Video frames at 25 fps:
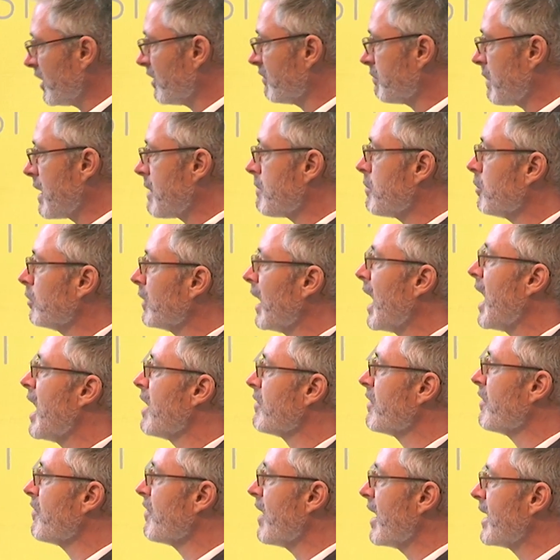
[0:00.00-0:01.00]
these people
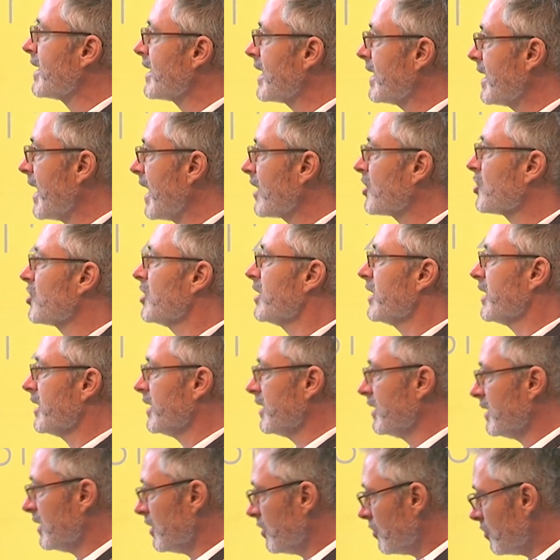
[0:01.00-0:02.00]
are, that they can
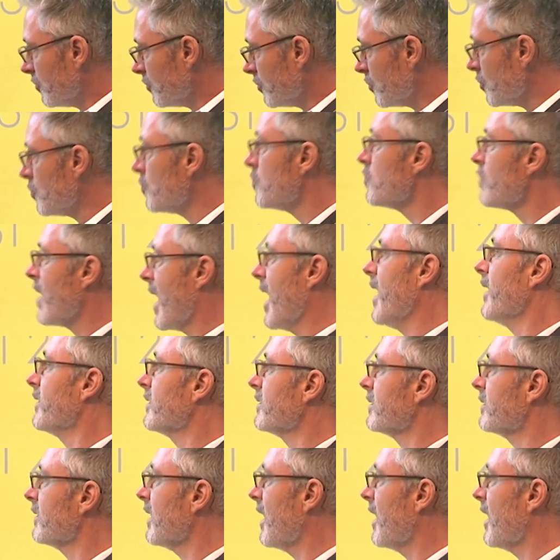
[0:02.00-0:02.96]
actually do that.